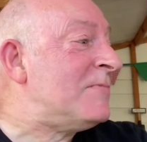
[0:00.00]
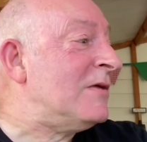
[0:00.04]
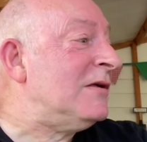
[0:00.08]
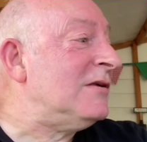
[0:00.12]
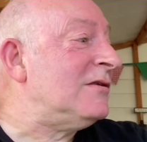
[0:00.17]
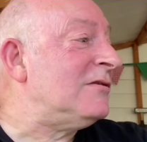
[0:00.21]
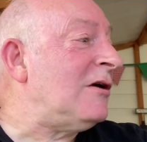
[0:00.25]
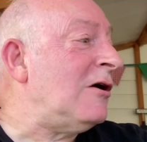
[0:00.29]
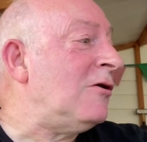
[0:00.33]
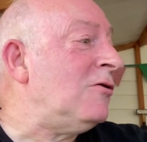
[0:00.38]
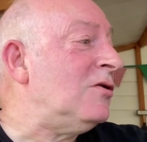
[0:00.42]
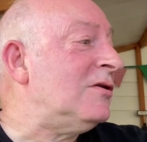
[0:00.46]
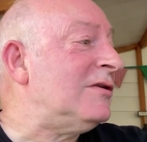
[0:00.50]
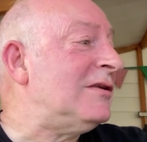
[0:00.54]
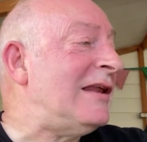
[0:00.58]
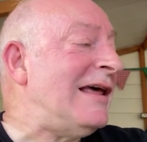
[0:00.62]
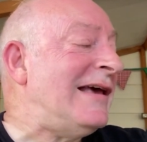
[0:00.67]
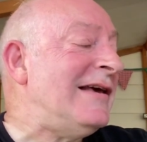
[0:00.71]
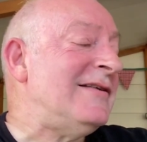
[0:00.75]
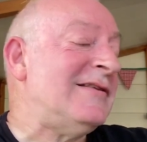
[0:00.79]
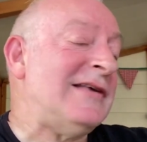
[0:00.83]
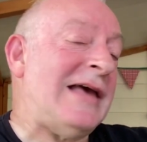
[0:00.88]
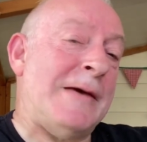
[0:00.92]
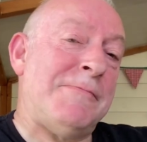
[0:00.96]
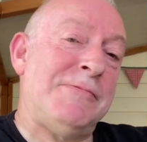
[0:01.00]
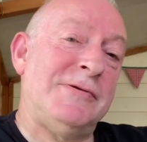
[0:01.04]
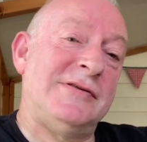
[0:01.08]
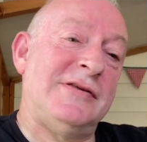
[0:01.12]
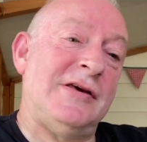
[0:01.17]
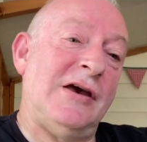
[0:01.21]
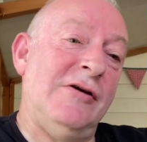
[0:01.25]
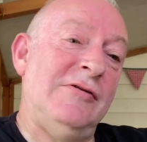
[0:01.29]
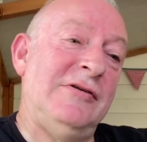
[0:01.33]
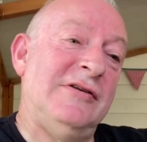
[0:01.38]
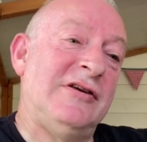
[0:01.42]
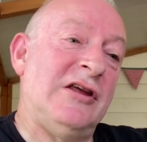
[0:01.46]
So today's
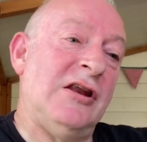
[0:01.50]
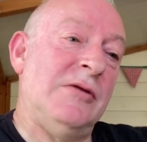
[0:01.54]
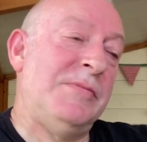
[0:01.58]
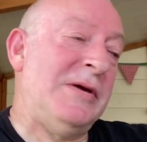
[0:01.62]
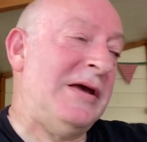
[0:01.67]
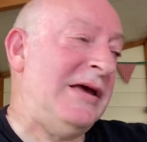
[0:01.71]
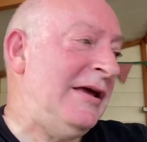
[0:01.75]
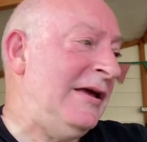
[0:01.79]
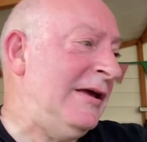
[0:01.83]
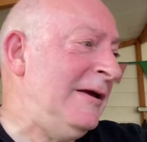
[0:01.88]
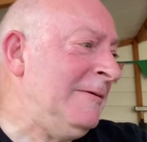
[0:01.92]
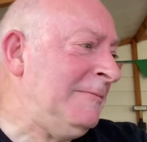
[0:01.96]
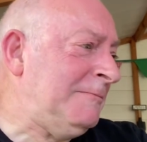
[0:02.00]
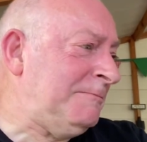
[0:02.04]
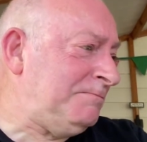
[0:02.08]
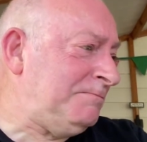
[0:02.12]
episode is going to be,